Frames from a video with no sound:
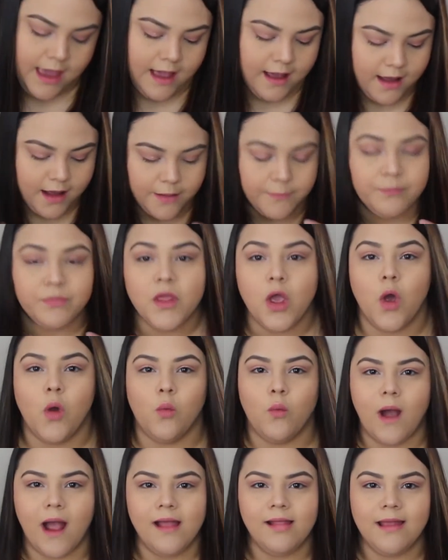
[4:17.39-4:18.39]

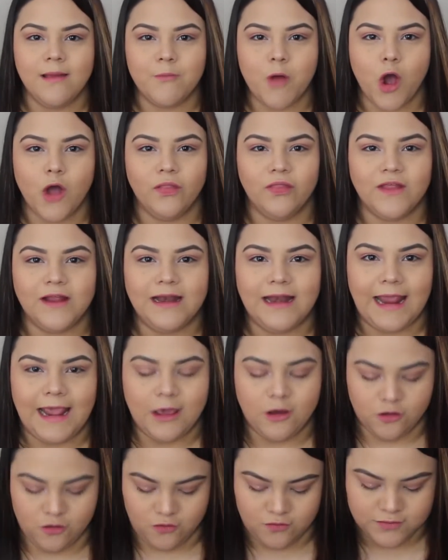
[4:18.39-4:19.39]
While I'm on the
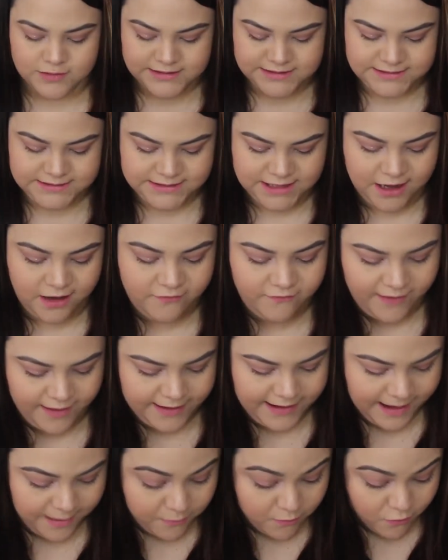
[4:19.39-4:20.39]
nail stuff,
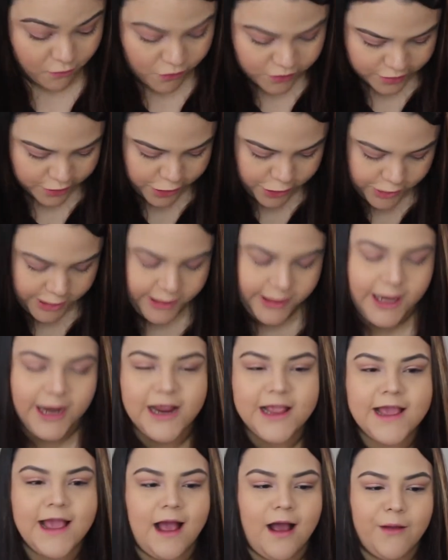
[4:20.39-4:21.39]
I got more
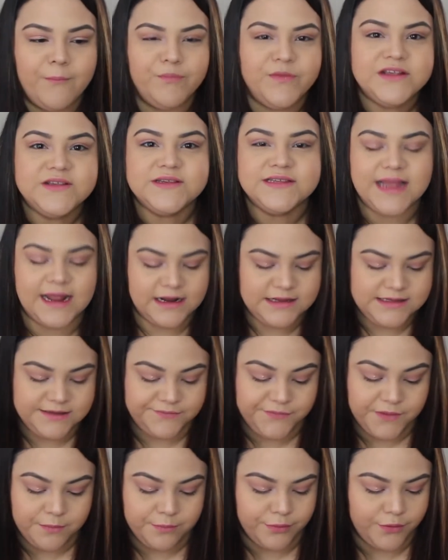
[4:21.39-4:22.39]
acrylic. This is at a
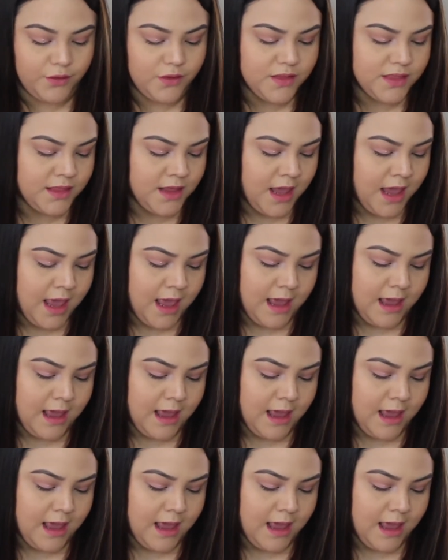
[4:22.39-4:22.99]
different booth.